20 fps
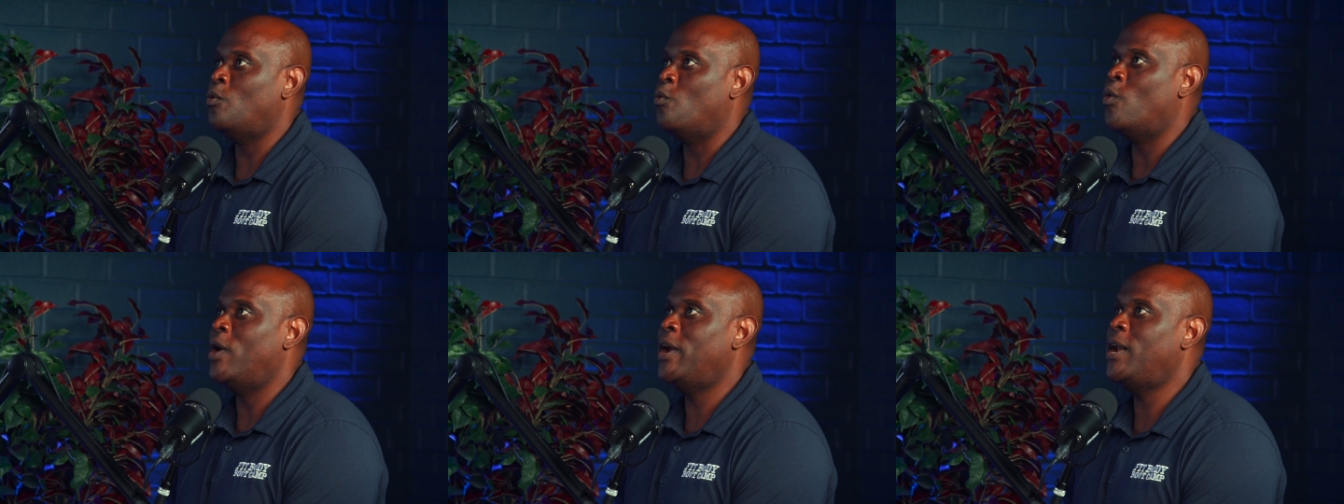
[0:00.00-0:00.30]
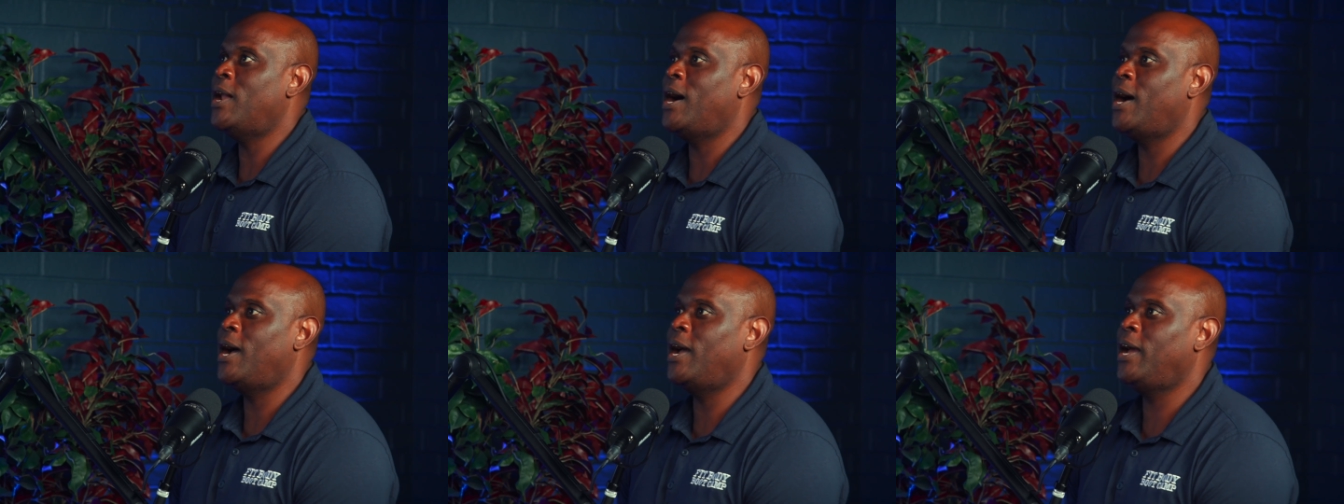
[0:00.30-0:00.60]

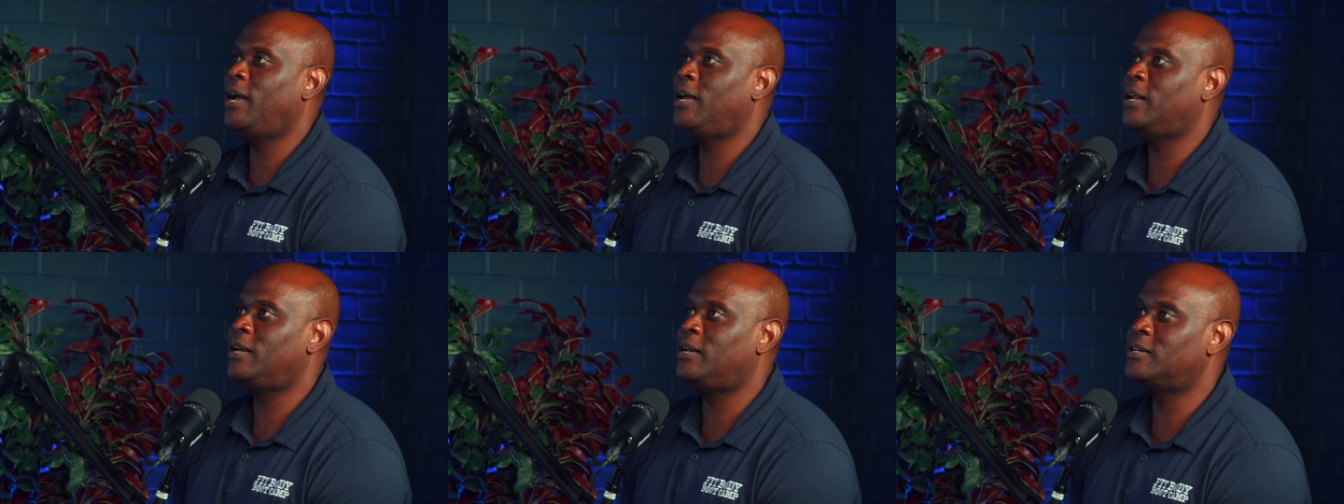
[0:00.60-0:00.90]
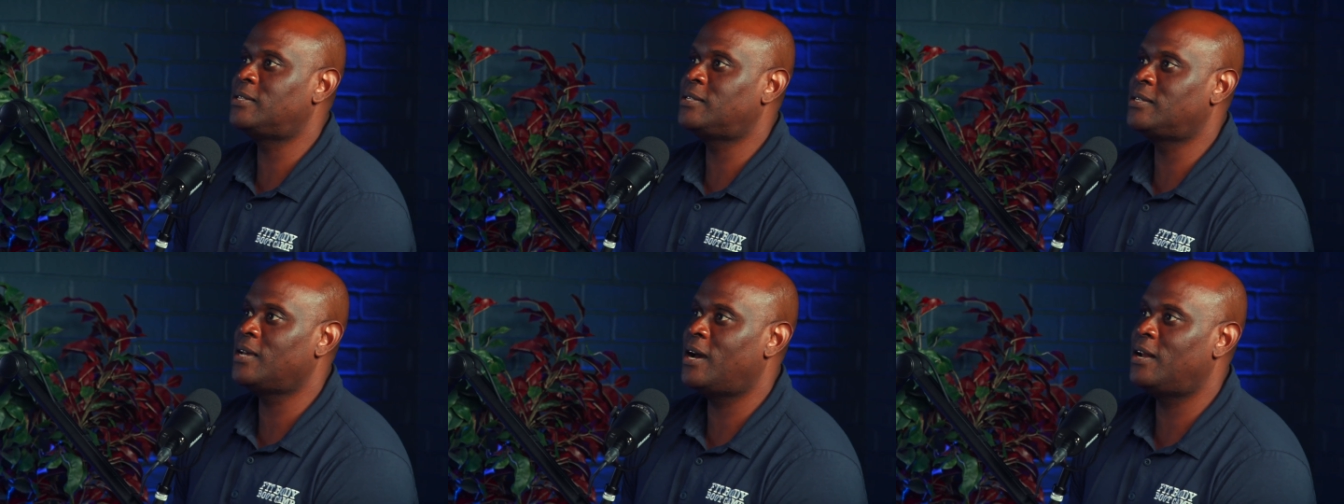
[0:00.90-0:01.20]
when I
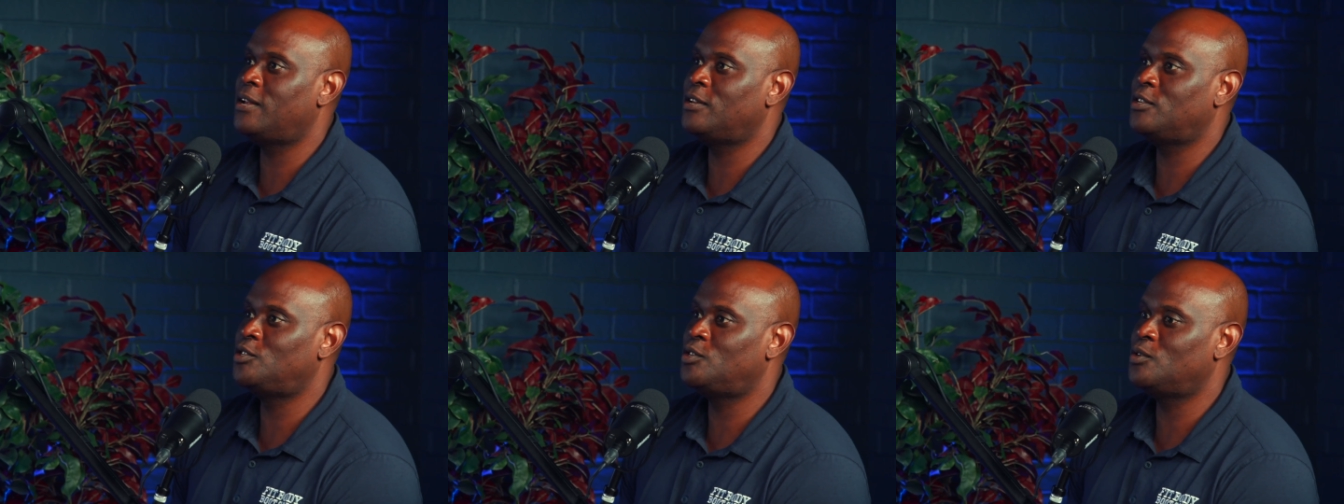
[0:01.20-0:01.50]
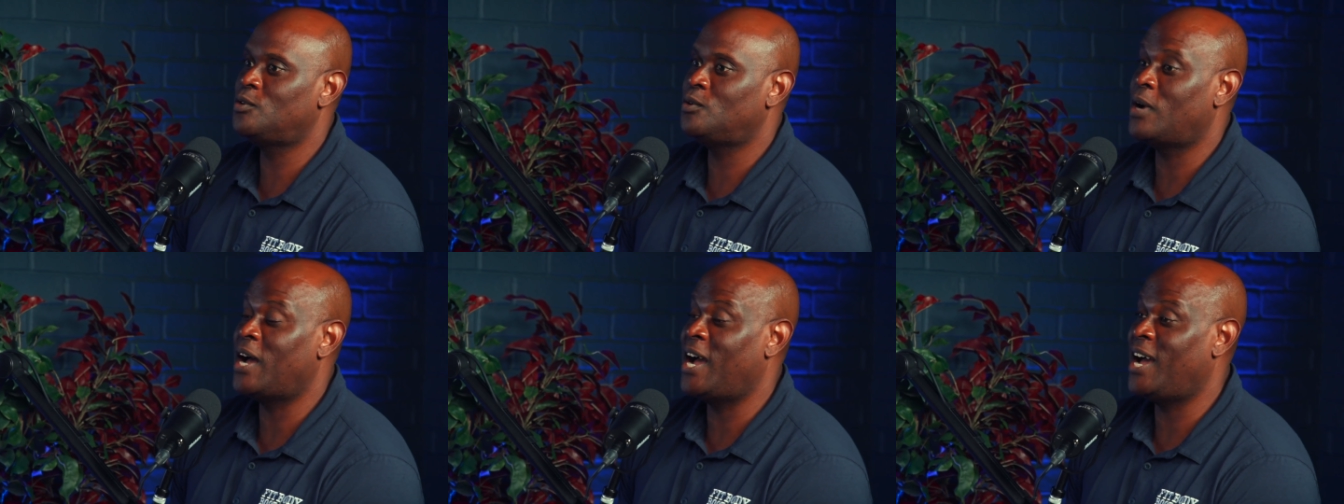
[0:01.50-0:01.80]
decided
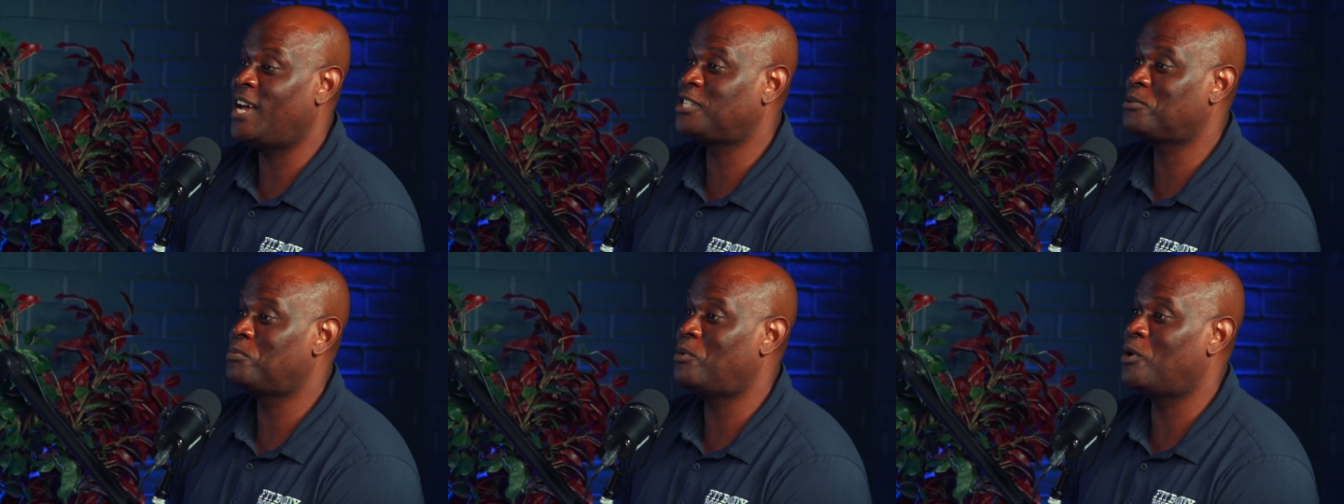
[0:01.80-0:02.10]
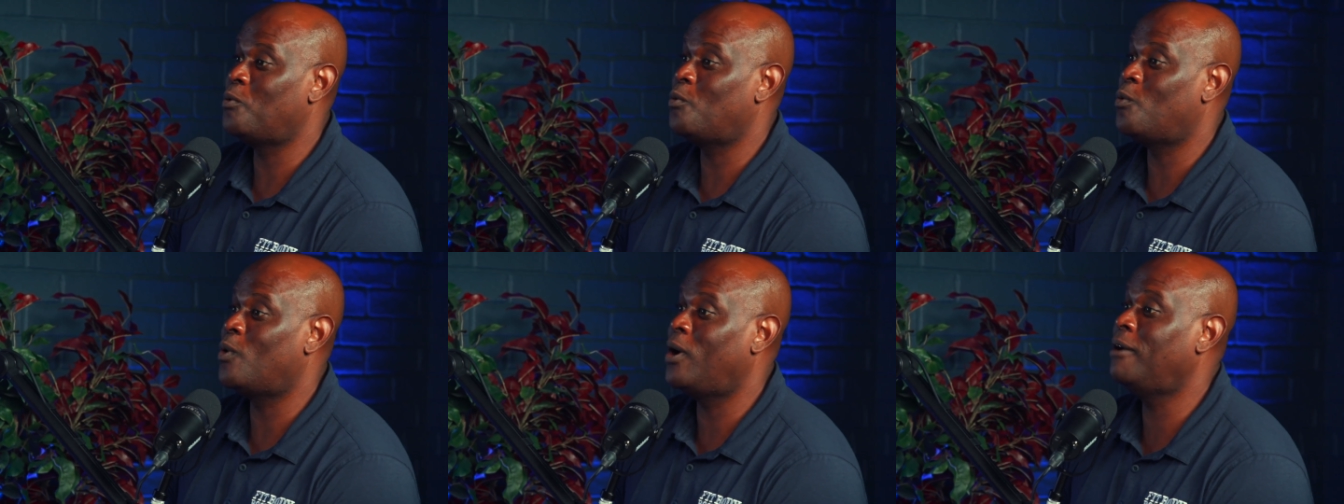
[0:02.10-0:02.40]
to ask my
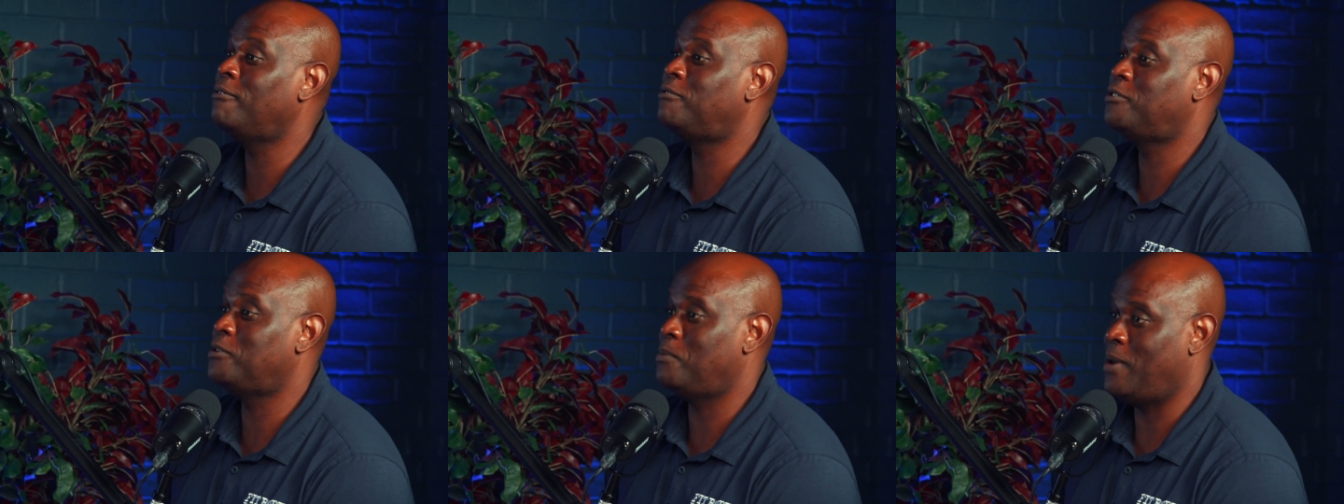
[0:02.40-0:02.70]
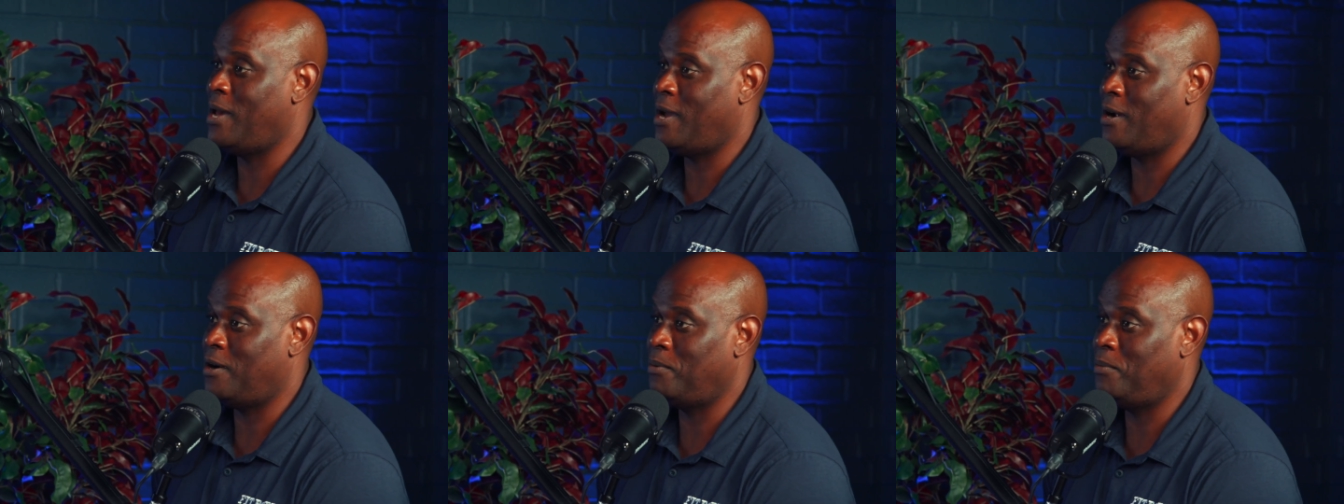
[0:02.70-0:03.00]
wife to
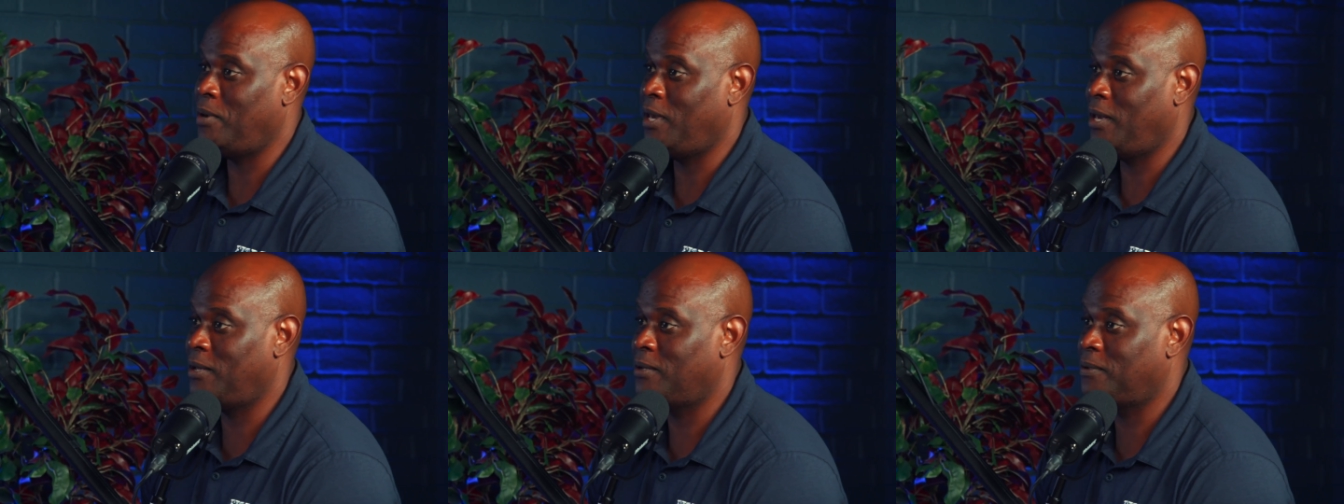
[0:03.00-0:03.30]
marry me,